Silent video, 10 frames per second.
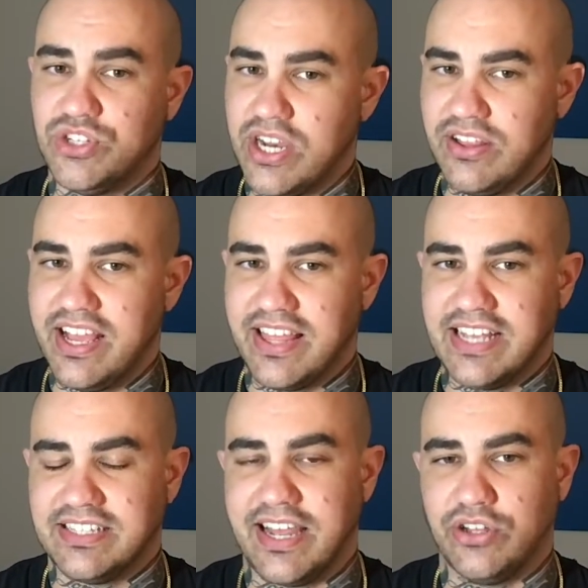which I like
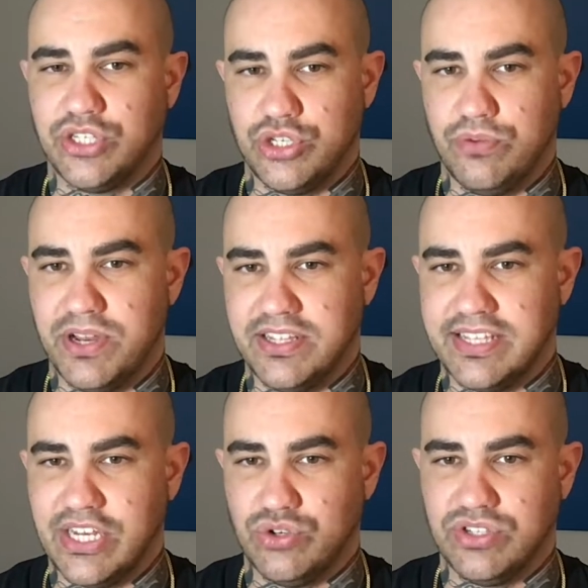that style too, but
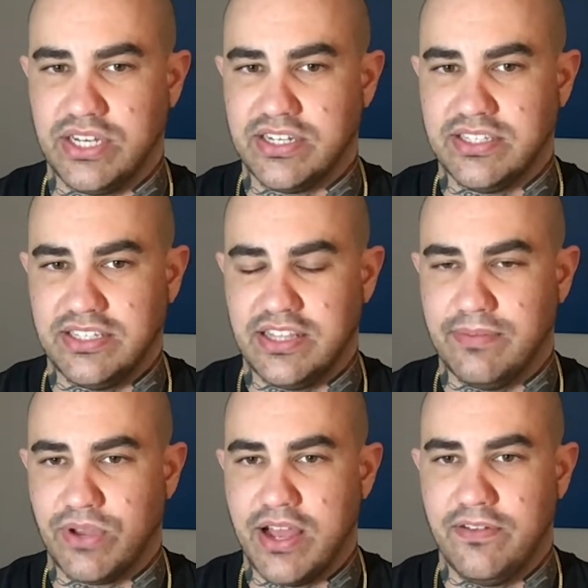it's interesting to see
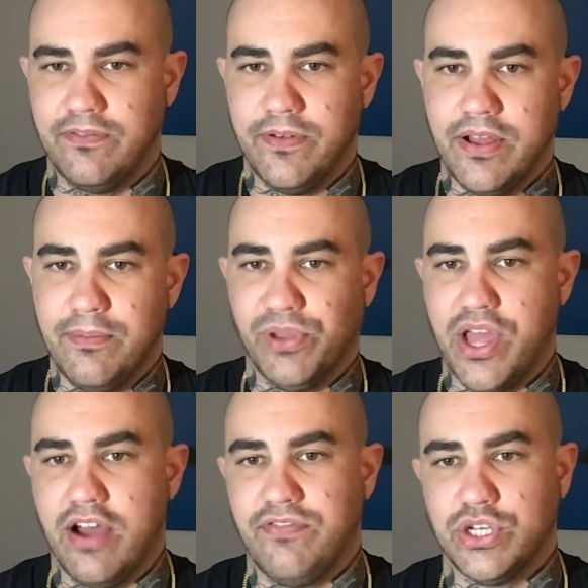them kind of
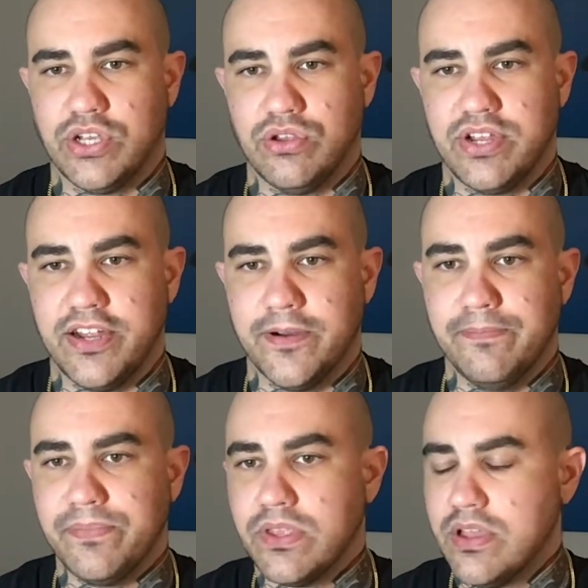play off each other here.